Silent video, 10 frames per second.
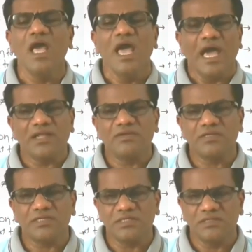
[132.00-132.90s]

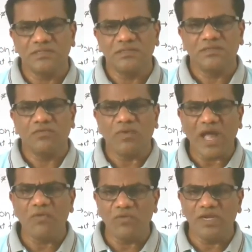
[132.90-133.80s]
And
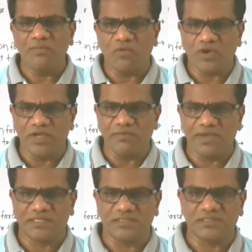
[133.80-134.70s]
why only body
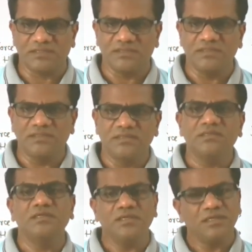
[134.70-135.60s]
weight?
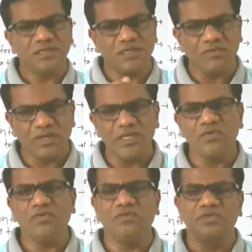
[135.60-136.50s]
In our
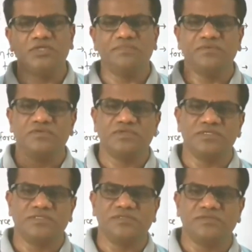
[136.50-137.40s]
evolution
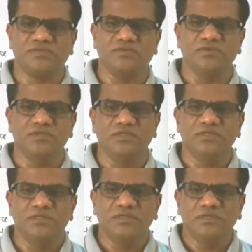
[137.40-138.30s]
process also,
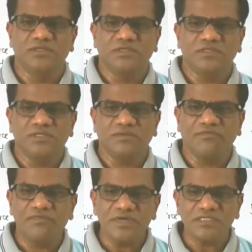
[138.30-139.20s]
the
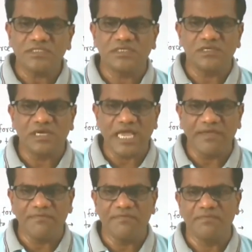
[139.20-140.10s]
first
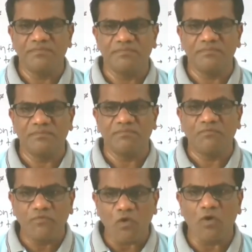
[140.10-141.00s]
life
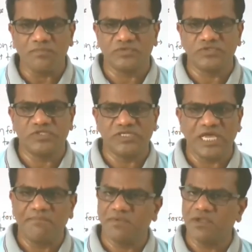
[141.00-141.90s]
forms
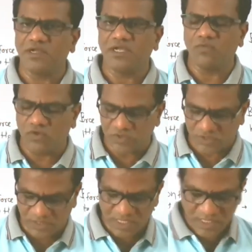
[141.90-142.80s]
appeared in
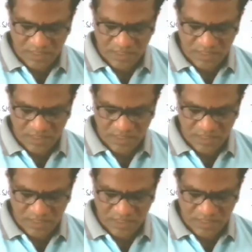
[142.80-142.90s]
water.